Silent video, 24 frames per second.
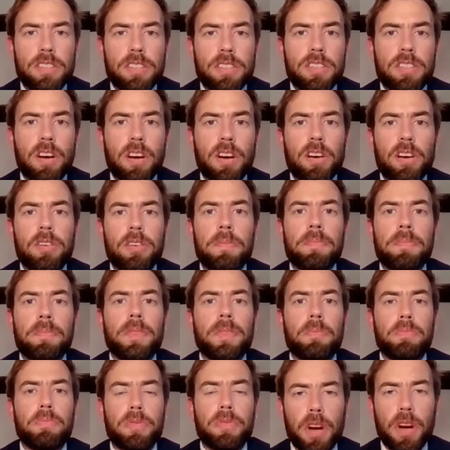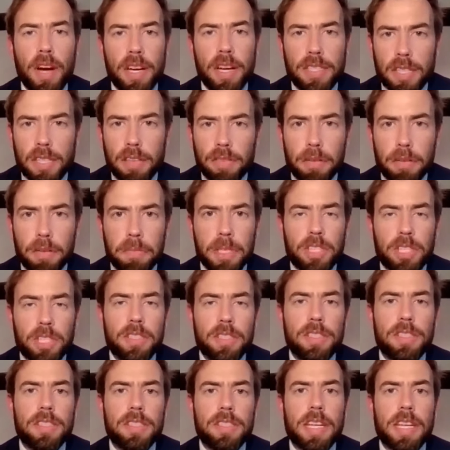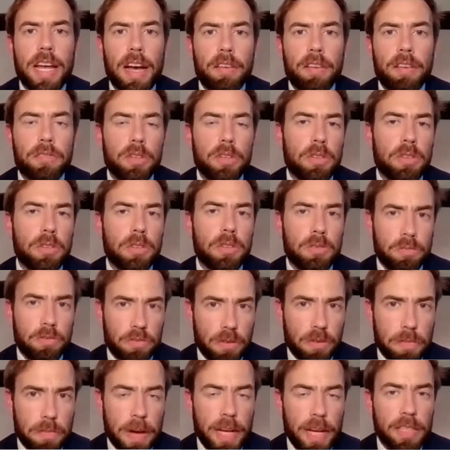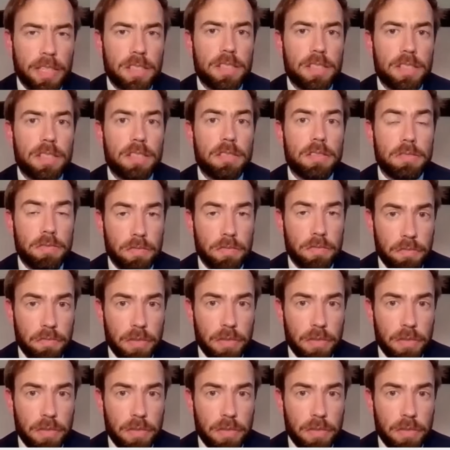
And so pricing of emissions, in our view, remains